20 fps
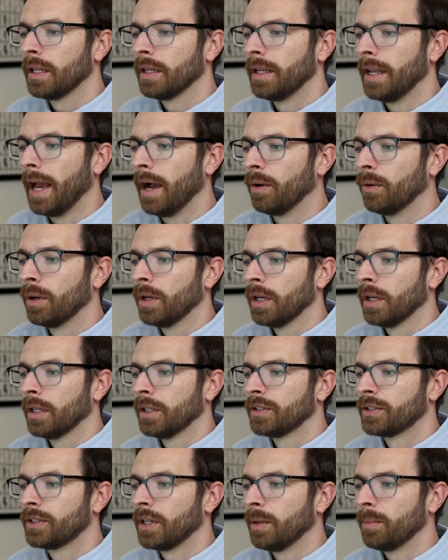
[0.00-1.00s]
Now,
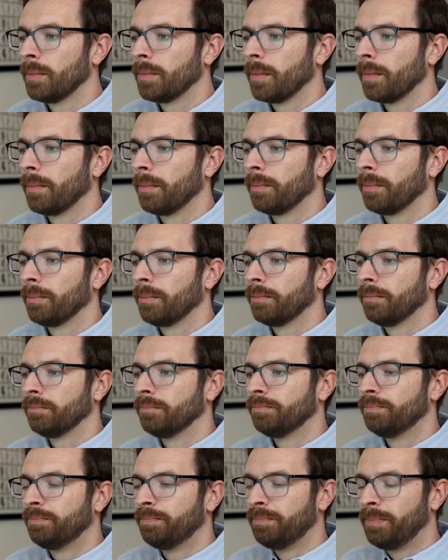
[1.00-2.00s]
some
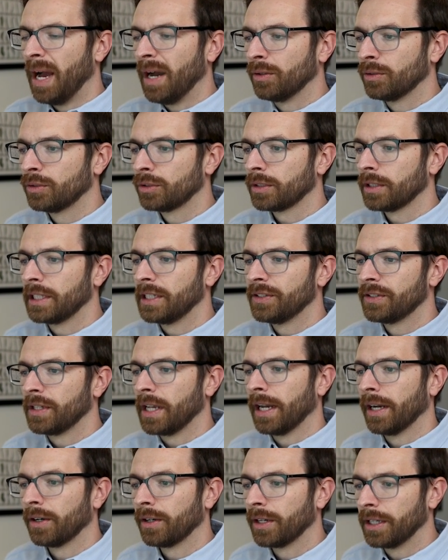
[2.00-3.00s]
boundaries,
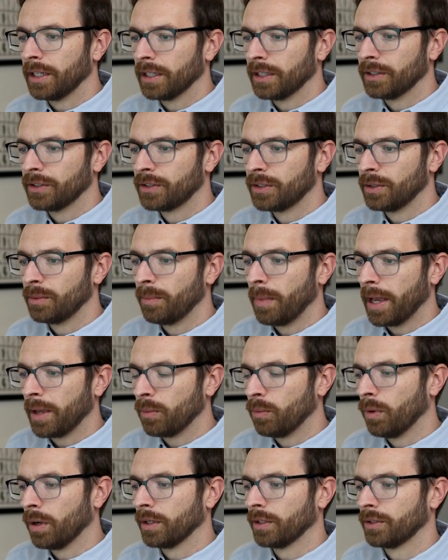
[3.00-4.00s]
areas you may
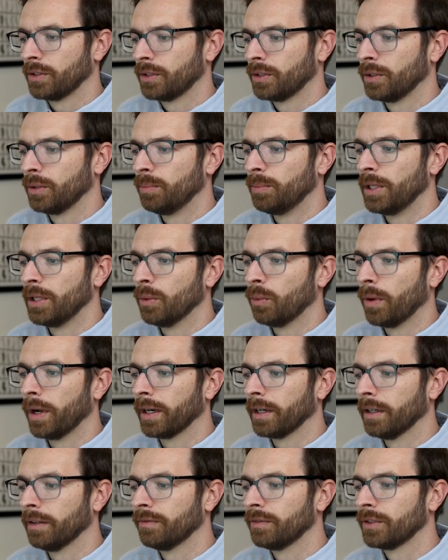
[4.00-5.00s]
want to be
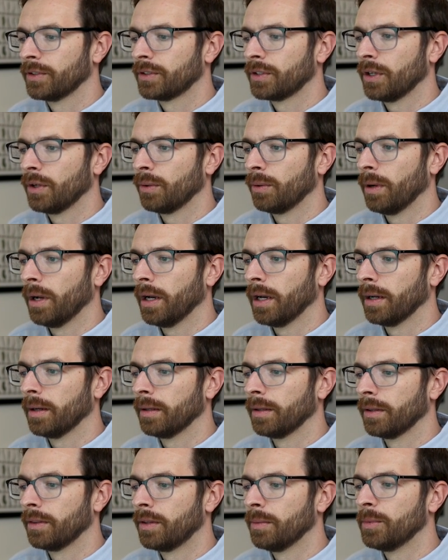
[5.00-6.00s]
aware of.
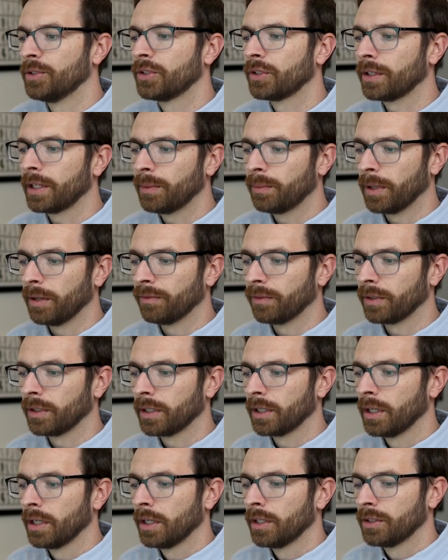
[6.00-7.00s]
So the Missouri
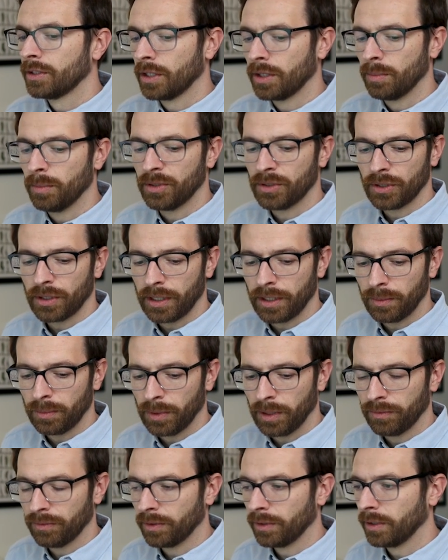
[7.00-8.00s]
River. So the Missouri
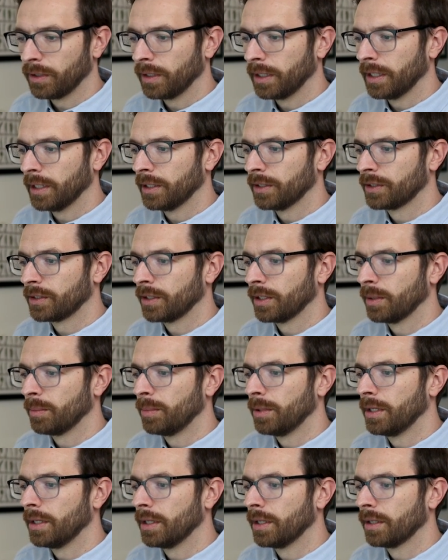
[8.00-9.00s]
River is going to
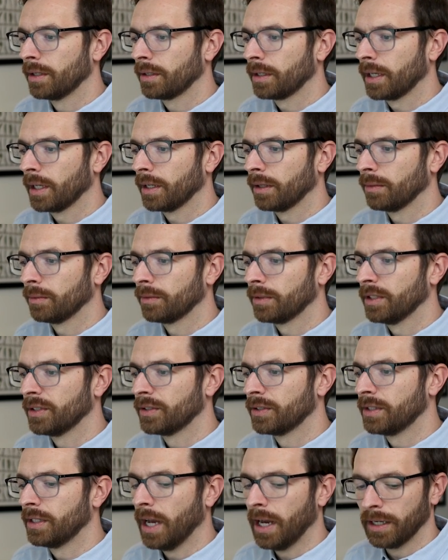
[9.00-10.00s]
be kind of
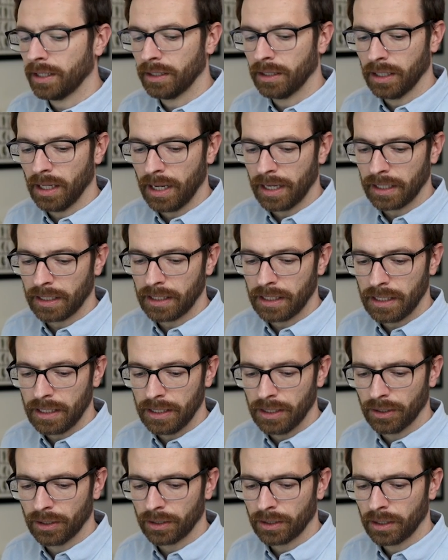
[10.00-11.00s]
this dotted line
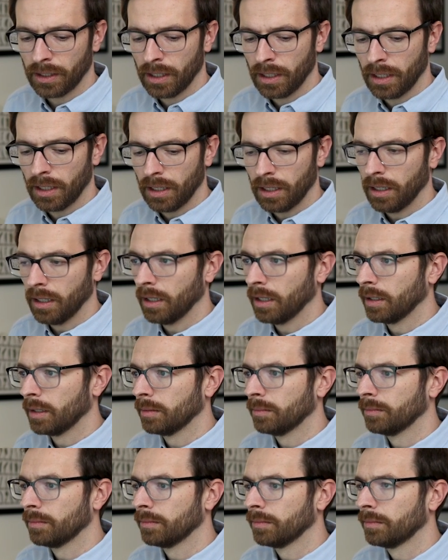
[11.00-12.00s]
here.
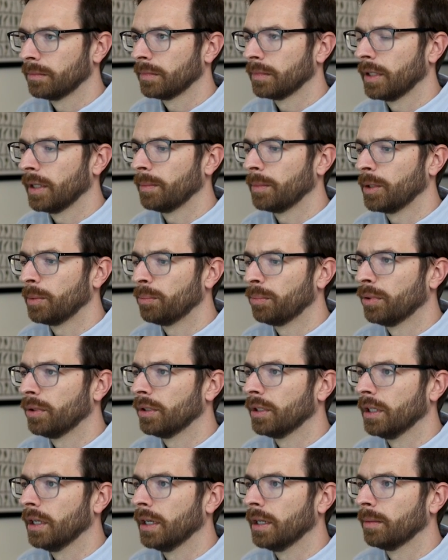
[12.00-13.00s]
Let me
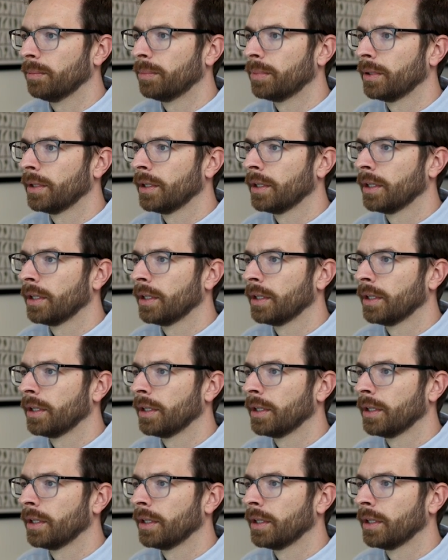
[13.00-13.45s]
pull up.